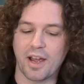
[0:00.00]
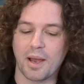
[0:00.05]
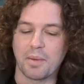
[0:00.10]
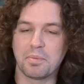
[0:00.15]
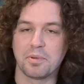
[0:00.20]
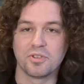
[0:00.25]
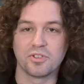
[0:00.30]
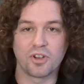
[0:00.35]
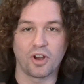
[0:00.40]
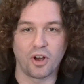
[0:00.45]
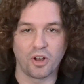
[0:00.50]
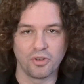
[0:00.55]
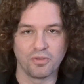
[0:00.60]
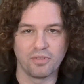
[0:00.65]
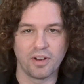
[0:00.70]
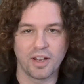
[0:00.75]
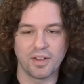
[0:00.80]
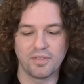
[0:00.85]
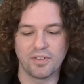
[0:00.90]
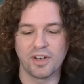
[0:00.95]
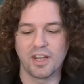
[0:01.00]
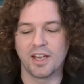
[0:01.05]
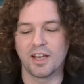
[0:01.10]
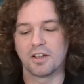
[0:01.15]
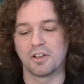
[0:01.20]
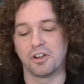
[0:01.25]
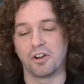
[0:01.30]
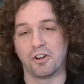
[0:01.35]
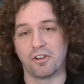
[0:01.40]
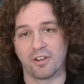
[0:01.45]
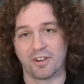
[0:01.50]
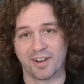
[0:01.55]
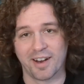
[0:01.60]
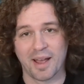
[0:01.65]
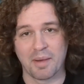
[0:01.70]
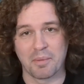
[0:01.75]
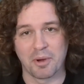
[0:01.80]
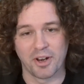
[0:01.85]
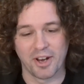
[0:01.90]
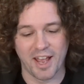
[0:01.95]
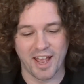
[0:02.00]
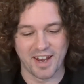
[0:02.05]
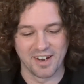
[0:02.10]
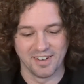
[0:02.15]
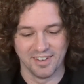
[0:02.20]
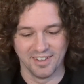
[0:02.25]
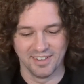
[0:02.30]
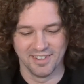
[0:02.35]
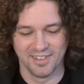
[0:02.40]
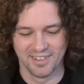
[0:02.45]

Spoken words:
happens on Ravenhill or on Amon Hen.